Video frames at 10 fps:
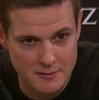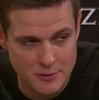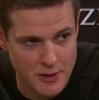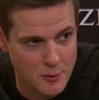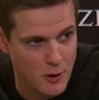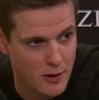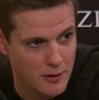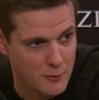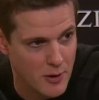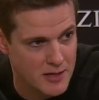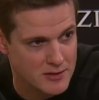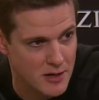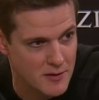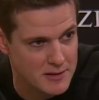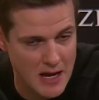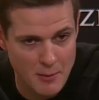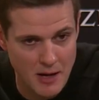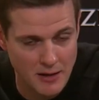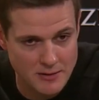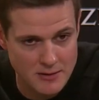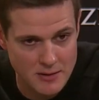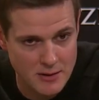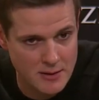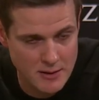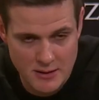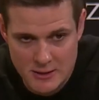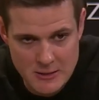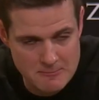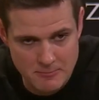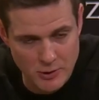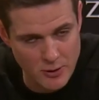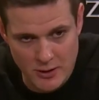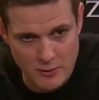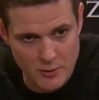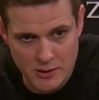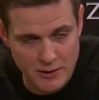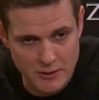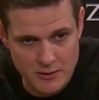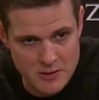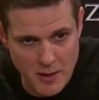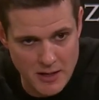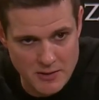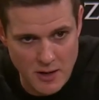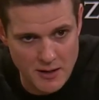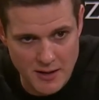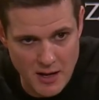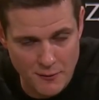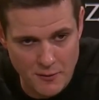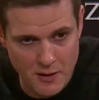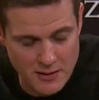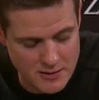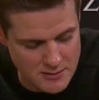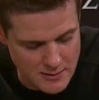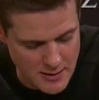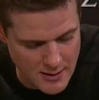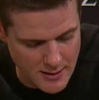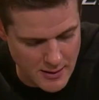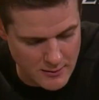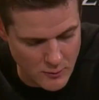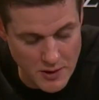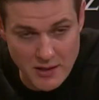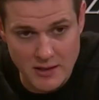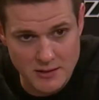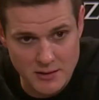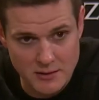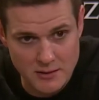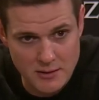Drink water and rest during the timeouts. You're in a really good space right now for us, and we need you.